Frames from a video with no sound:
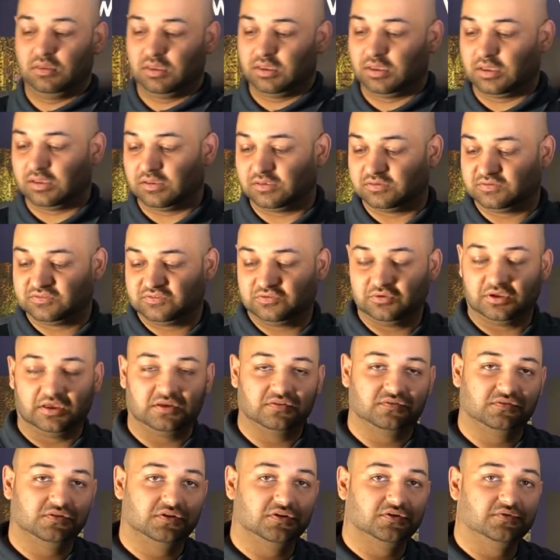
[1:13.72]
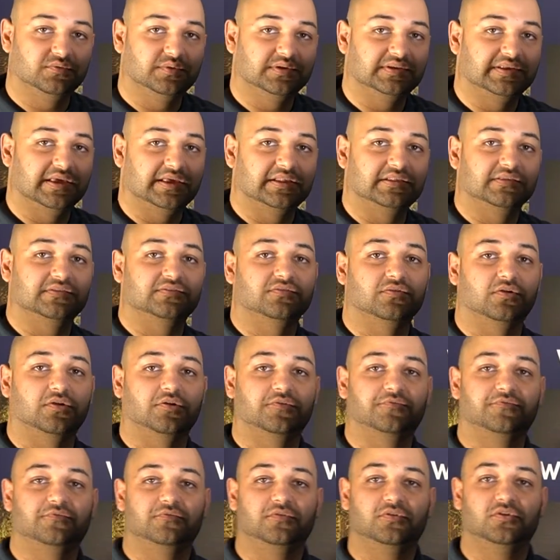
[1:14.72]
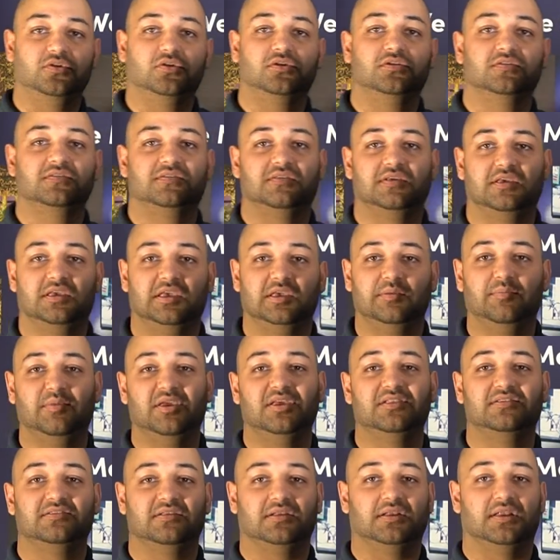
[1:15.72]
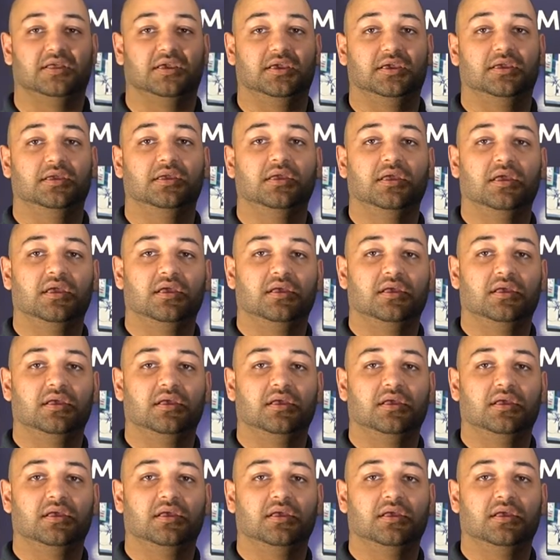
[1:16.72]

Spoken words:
As soon as we take this off, you can see immediately